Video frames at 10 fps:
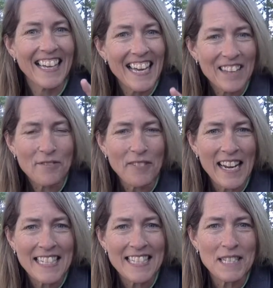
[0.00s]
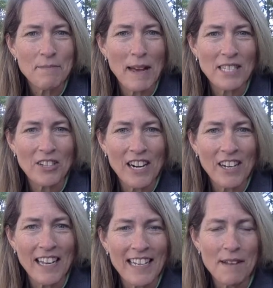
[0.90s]
Hello friends, it's Pastor
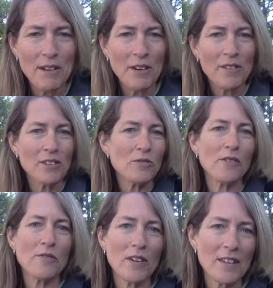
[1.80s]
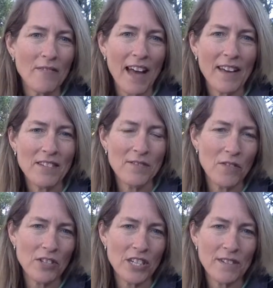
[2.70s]
Erika and I'm here with your 12:45
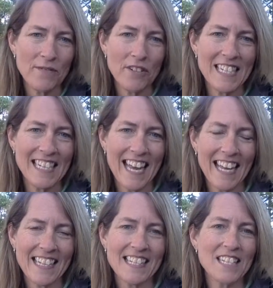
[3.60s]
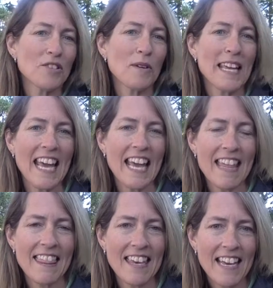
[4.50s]
devotion for today. It's the 28th
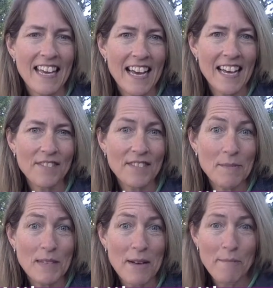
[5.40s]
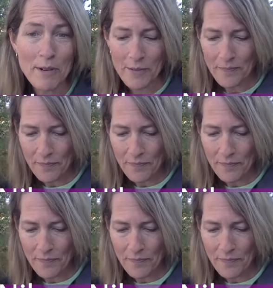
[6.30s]
of September.